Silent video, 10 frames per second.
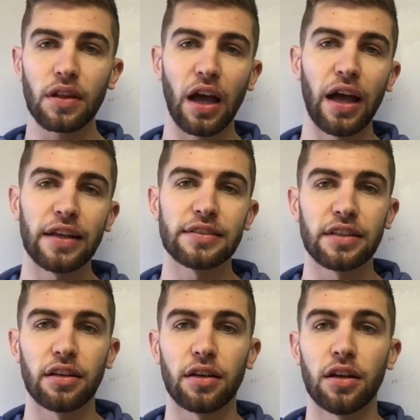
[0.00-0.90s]
as
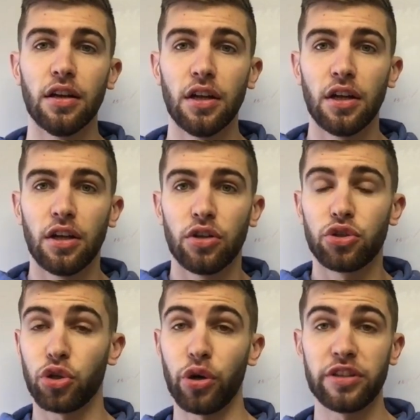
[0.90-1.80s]
a
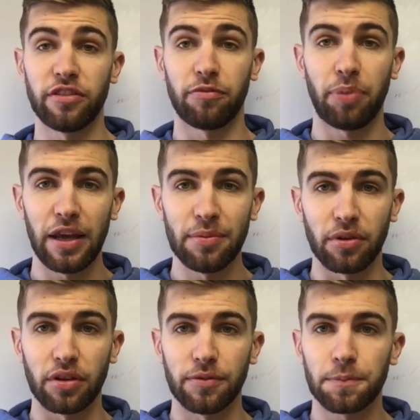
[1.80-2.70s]
choice of payment.